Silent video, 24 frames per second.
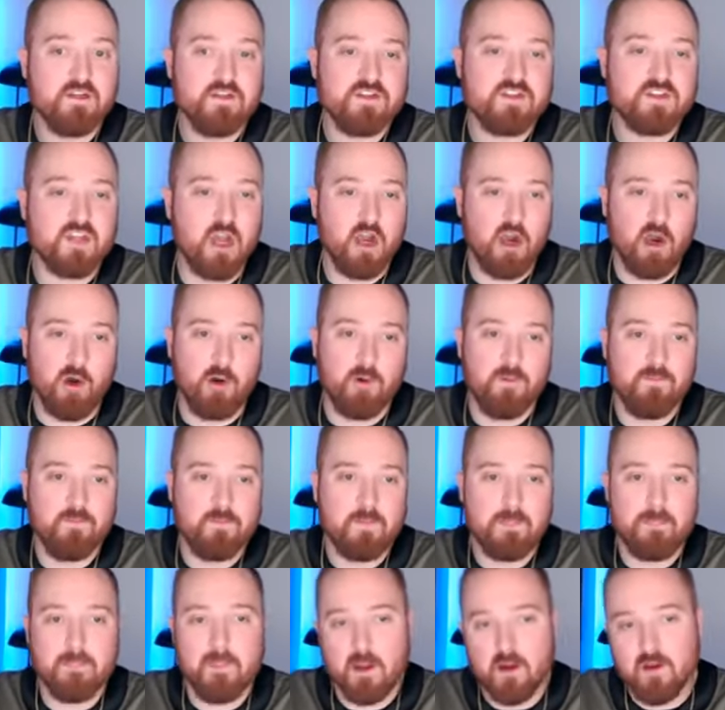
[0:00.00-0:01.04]
so
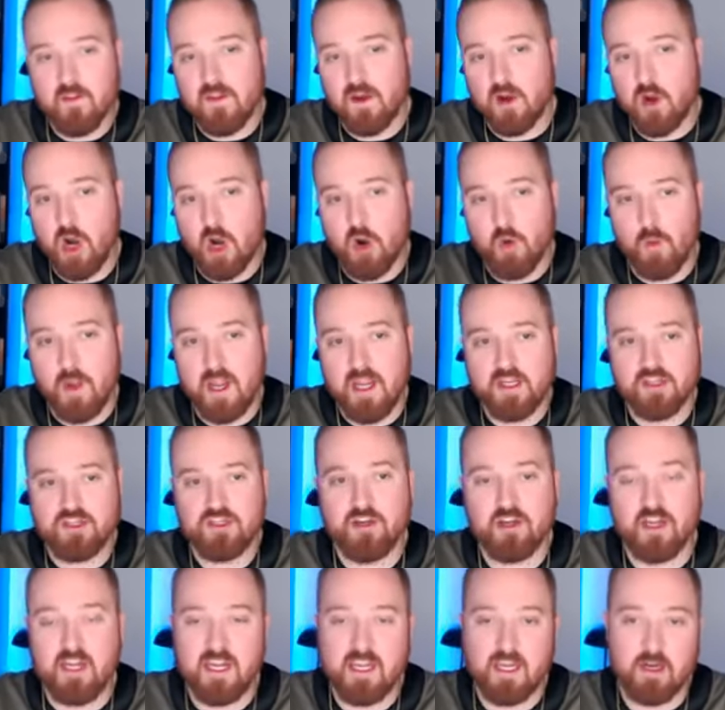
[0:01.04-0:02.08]
there there are ways
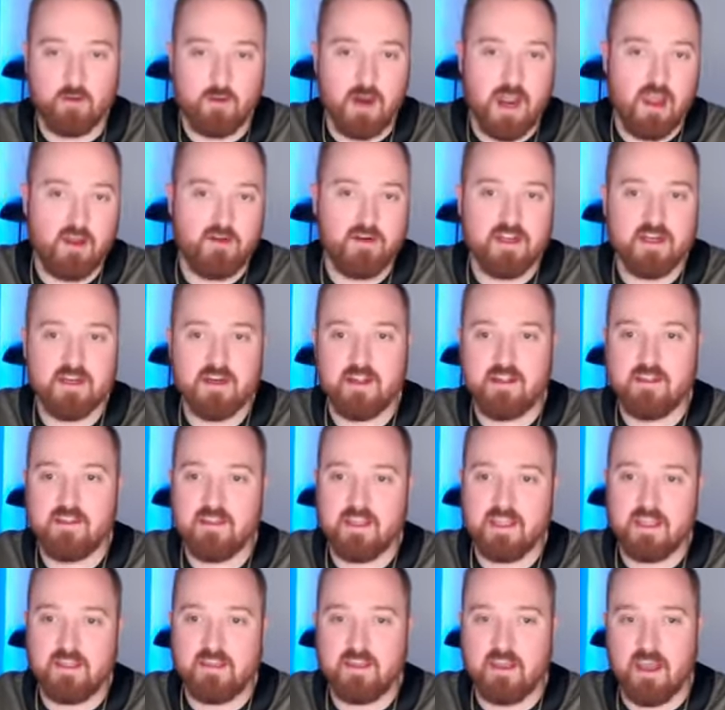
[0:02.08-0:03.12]
you can get around it, and I
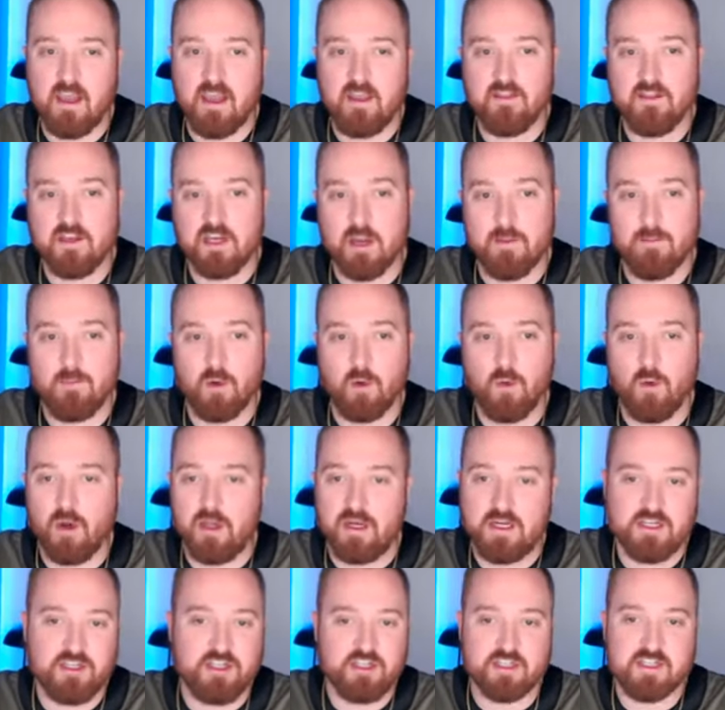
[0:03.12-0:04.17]
think uh, the number
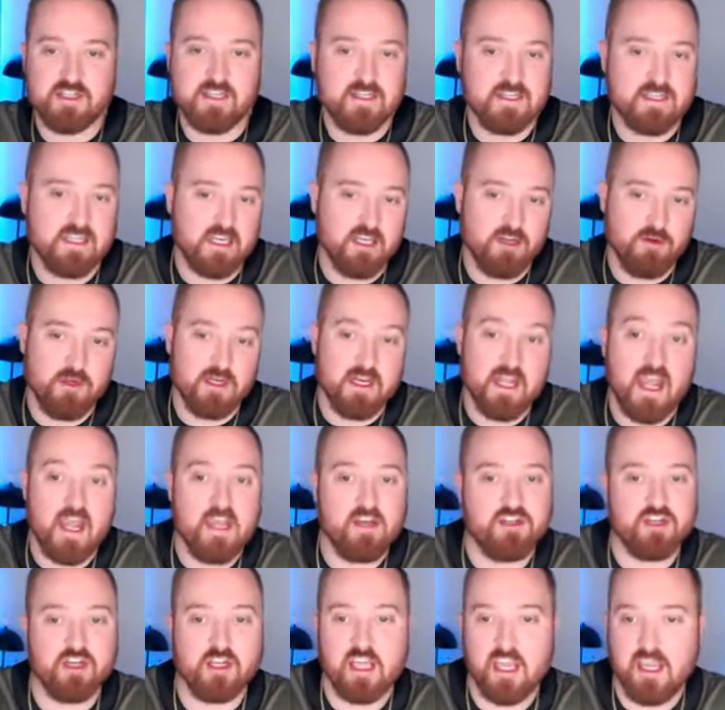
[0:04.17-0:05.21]
one is just continuing to
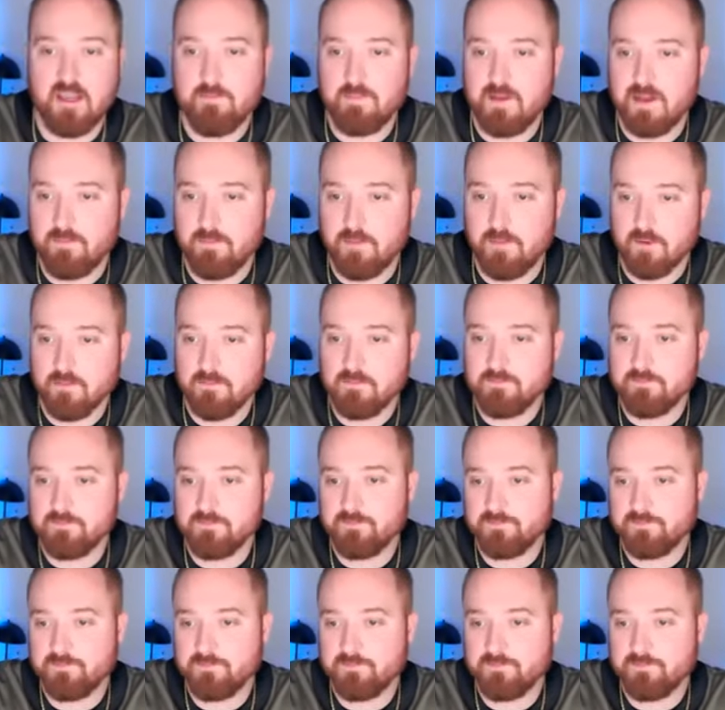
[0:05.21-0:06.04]
educate people.